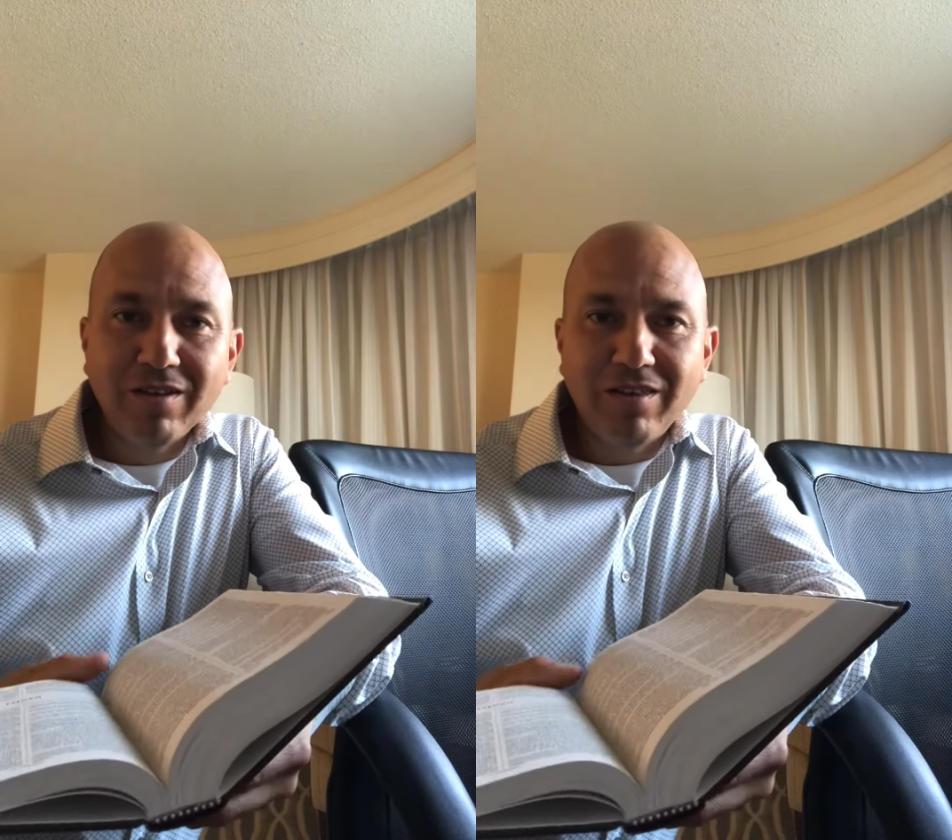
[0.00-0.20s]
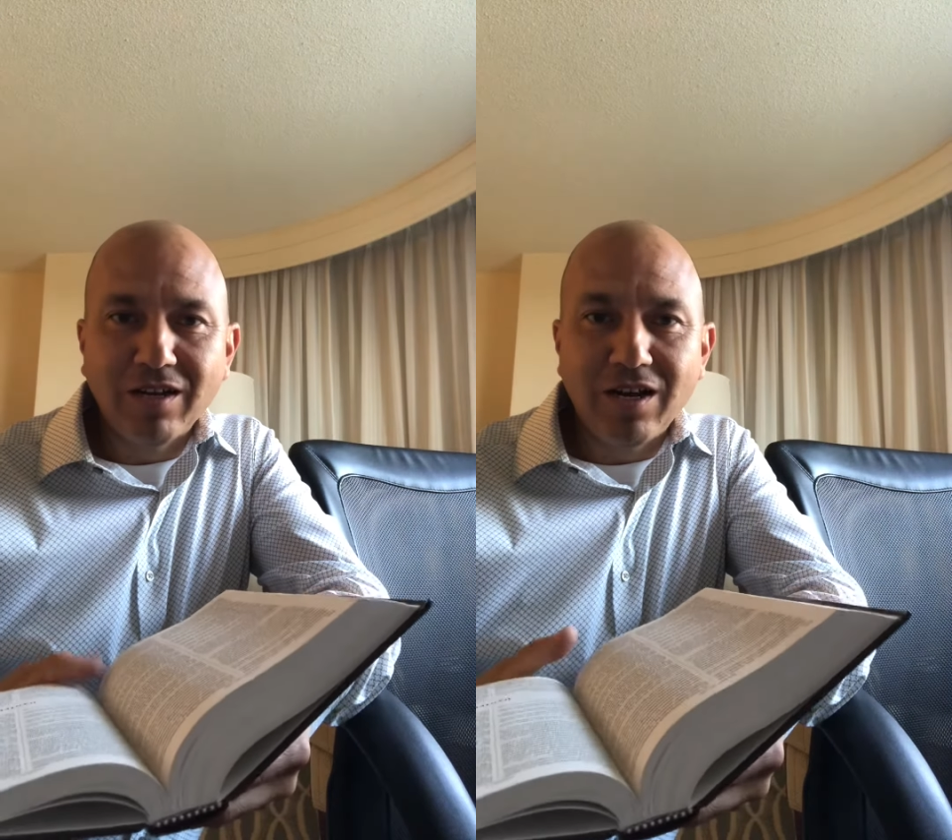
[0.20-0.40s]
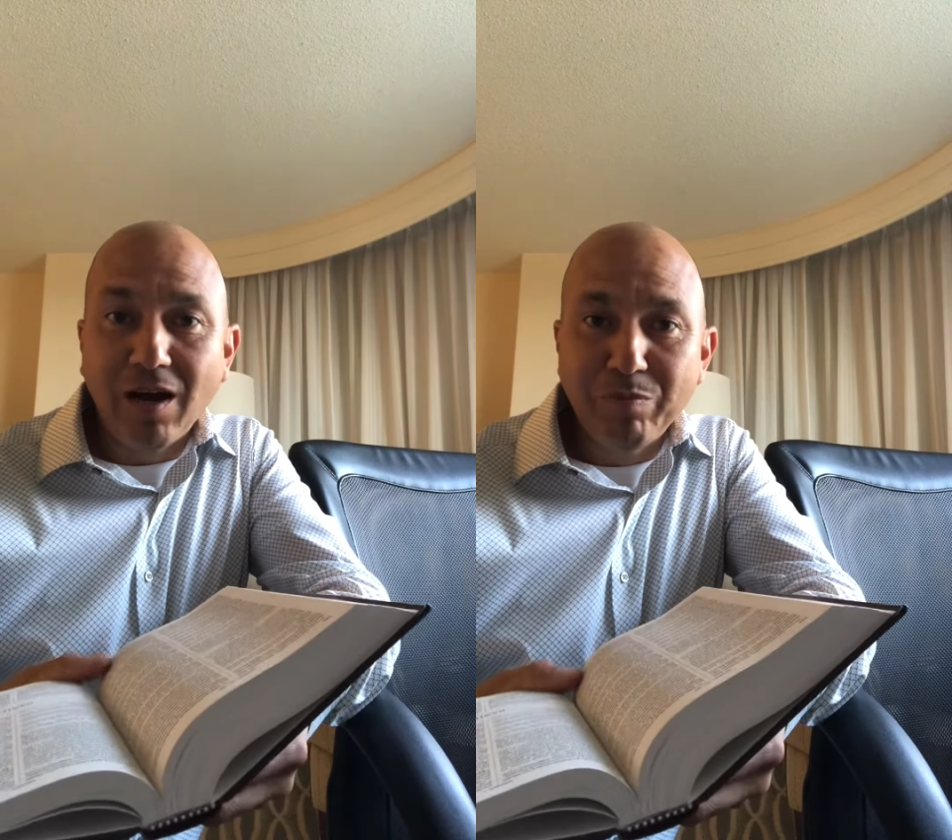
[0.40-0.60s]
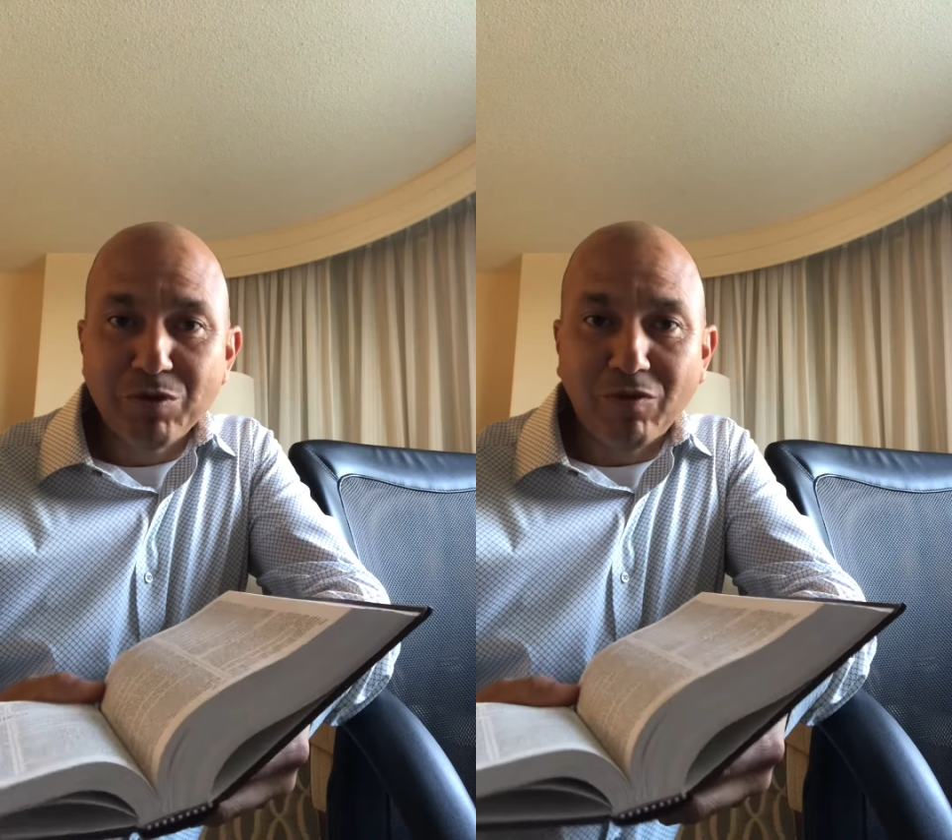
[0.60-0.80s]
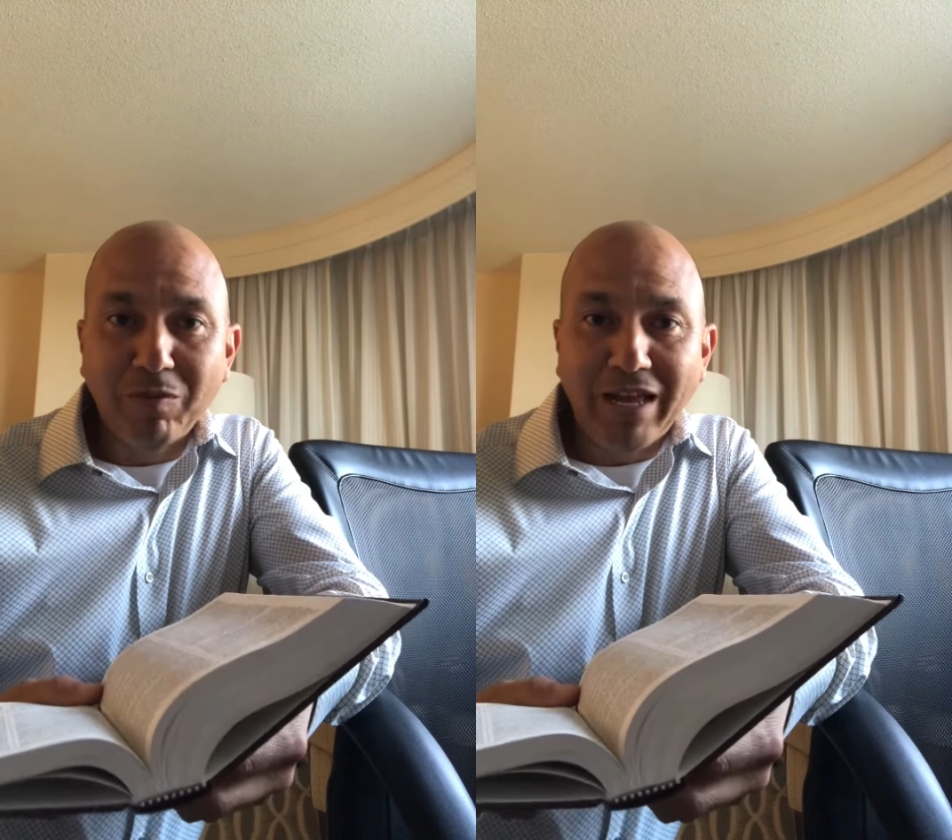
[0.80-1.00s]
the cups
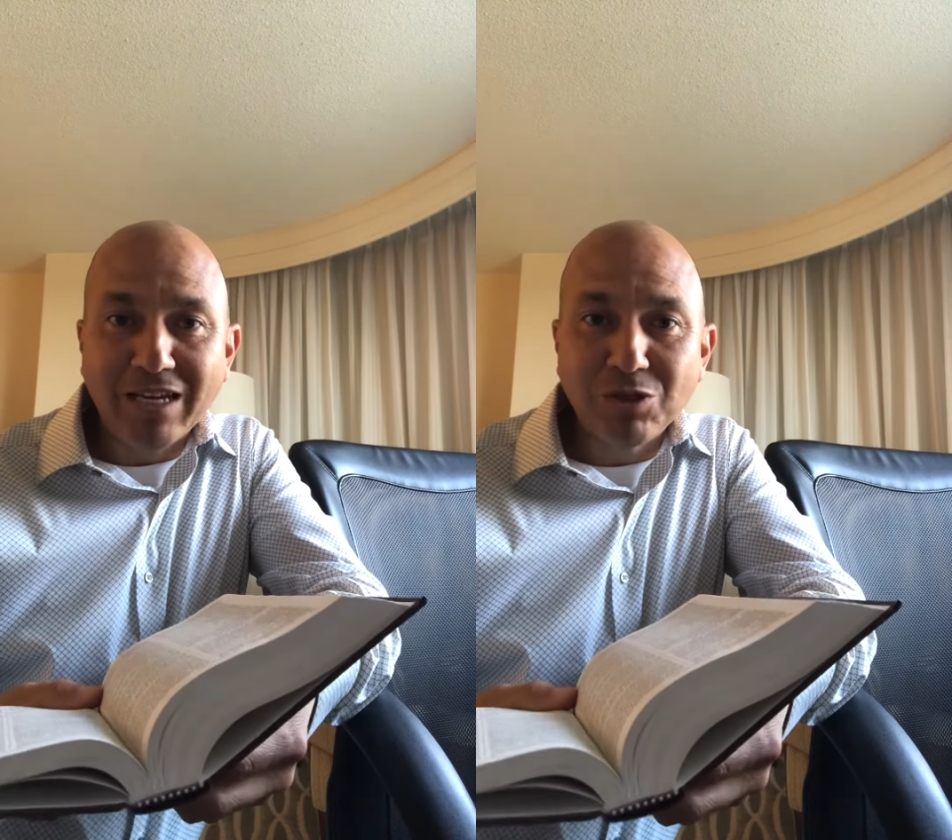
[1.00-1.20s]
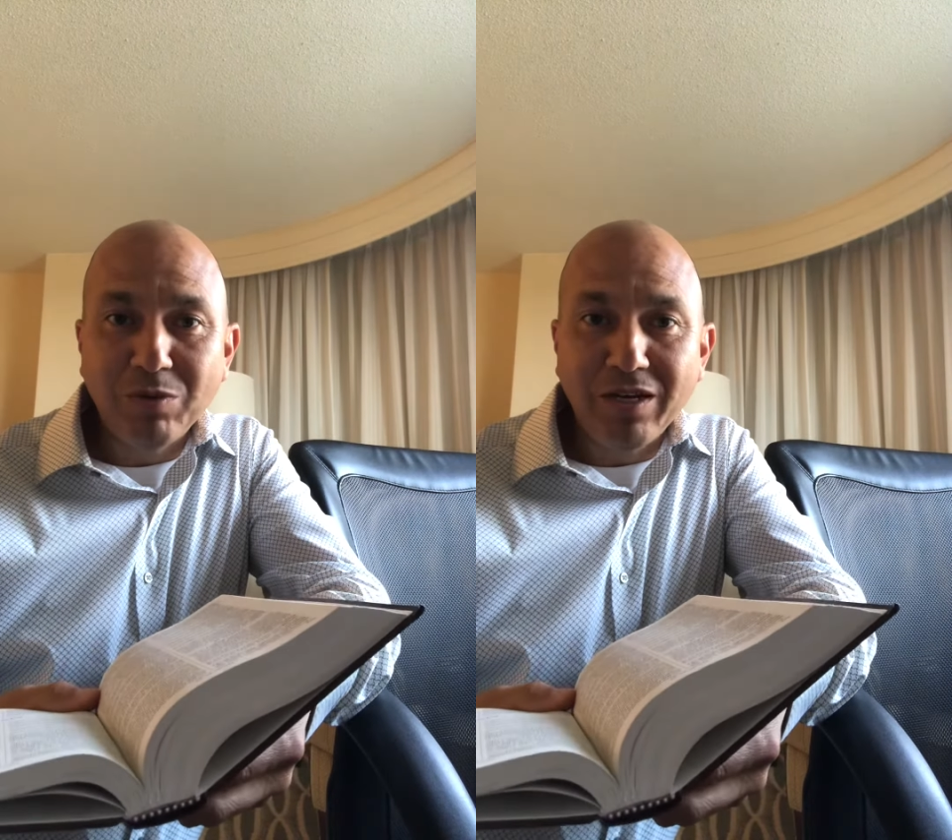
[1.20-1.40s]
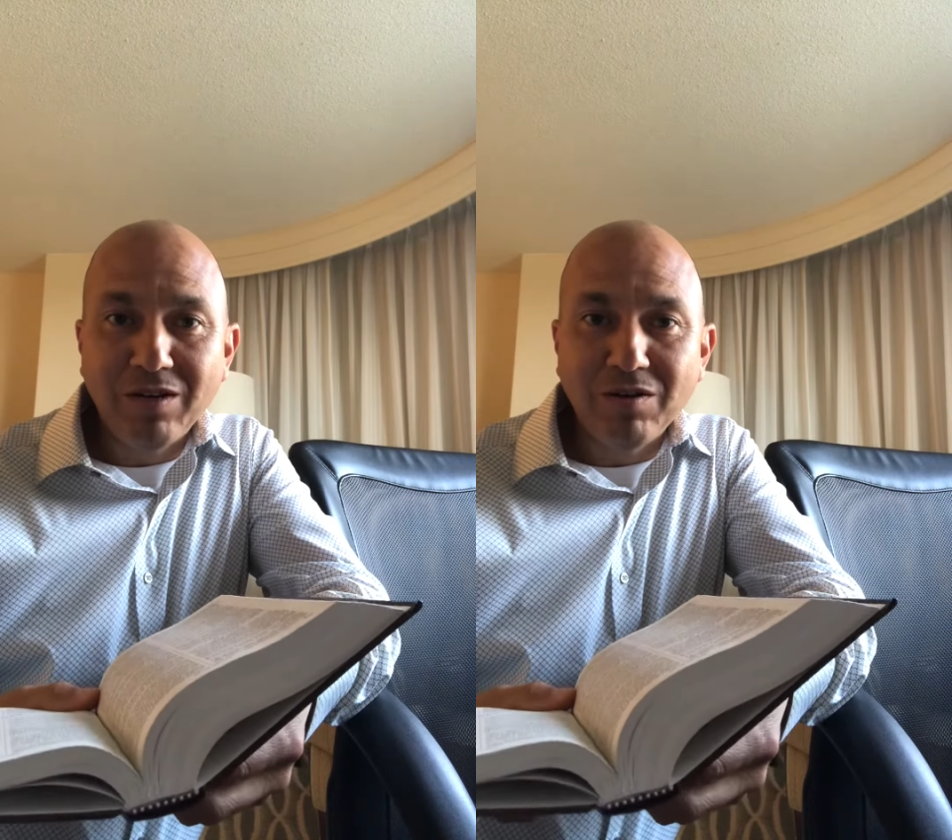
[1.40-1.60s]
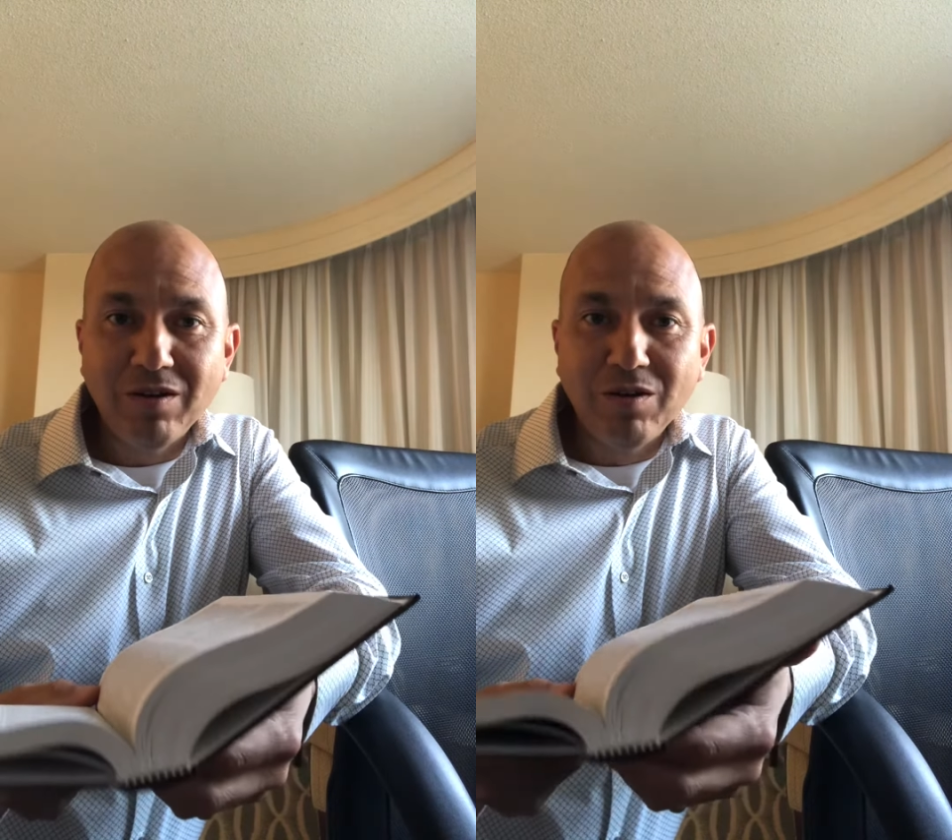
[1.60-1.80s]
from last week,